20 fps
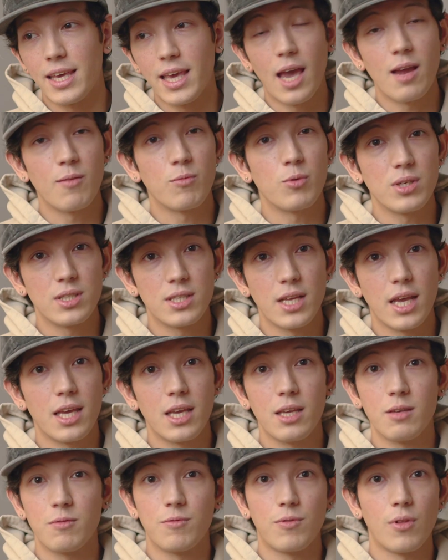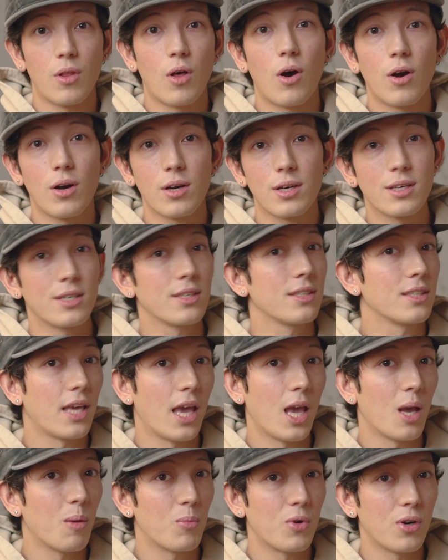everyday vlog
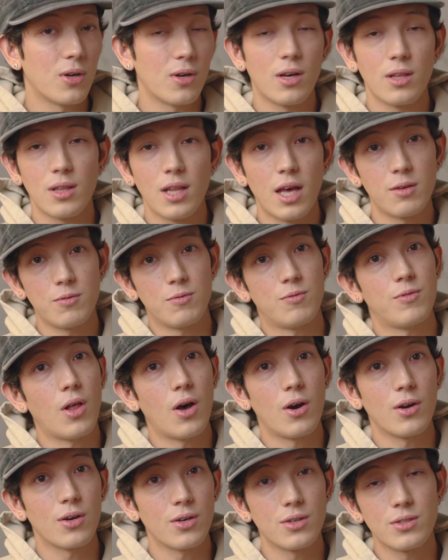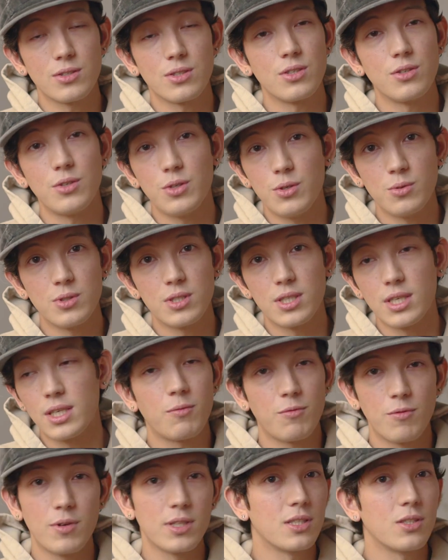camera. A lot of vloggers use
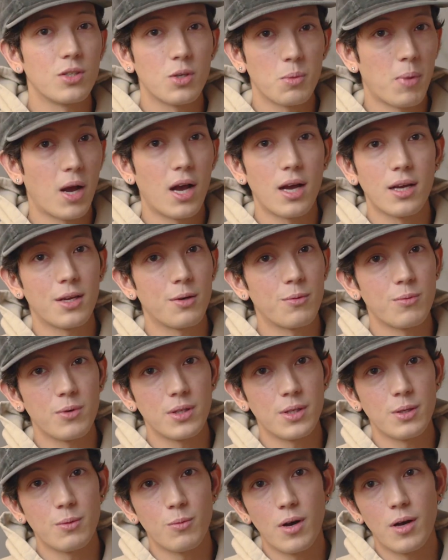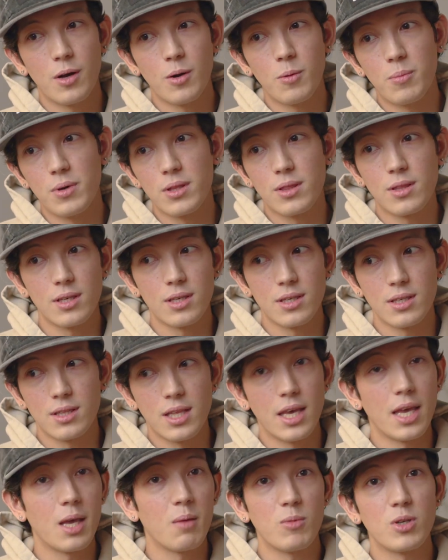it. Fits in your pocket really well, but
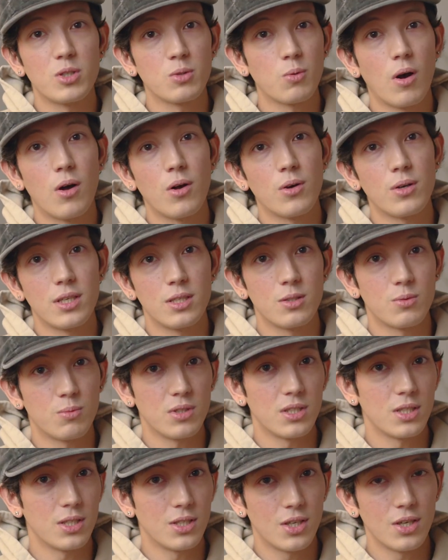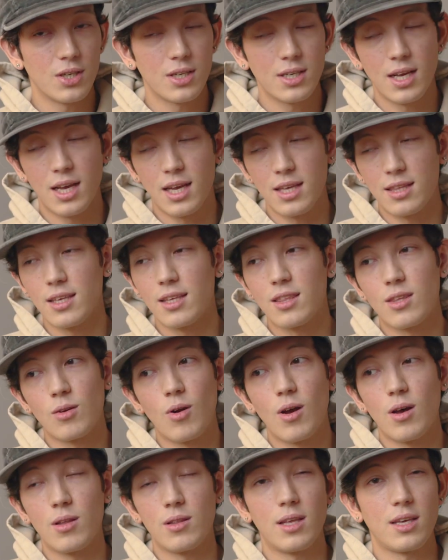the image quality is really good. I think they're
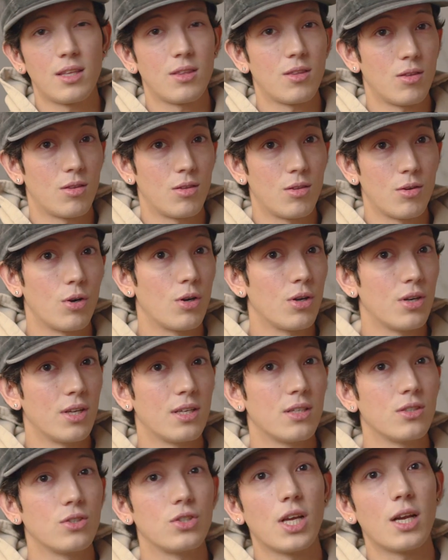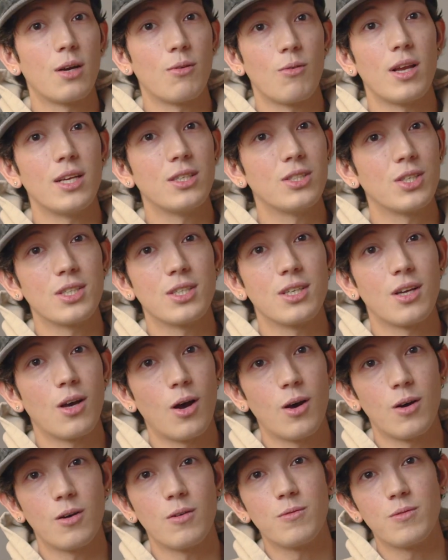on the third generation
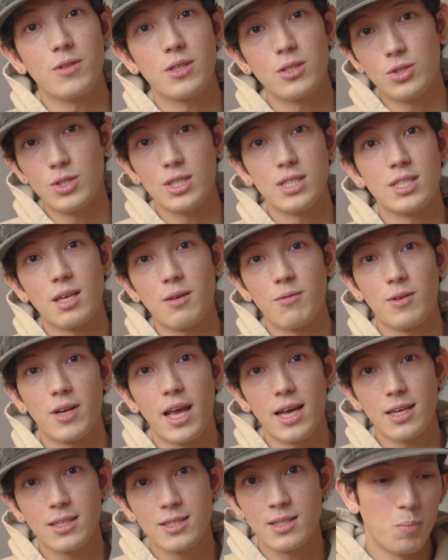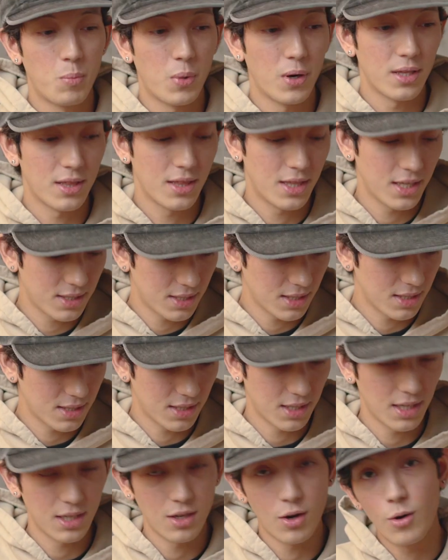of the G7X, but this
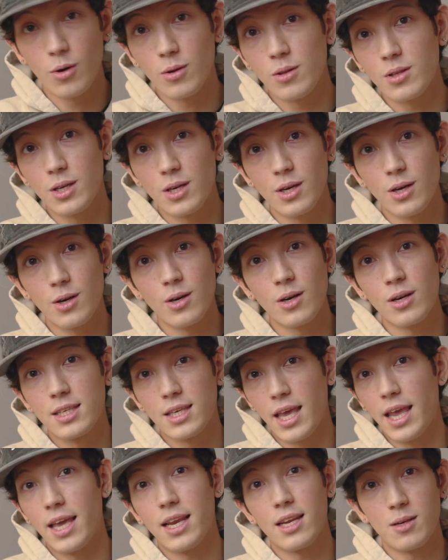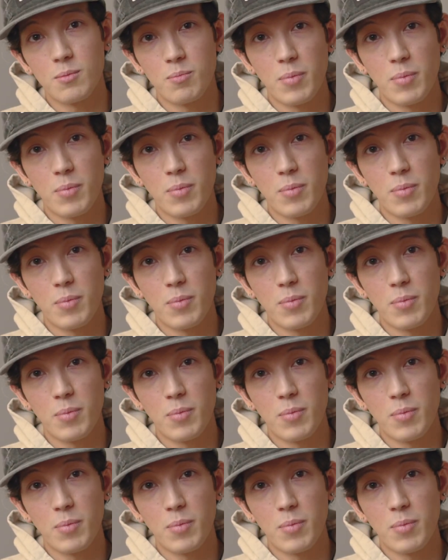is an earlier Canon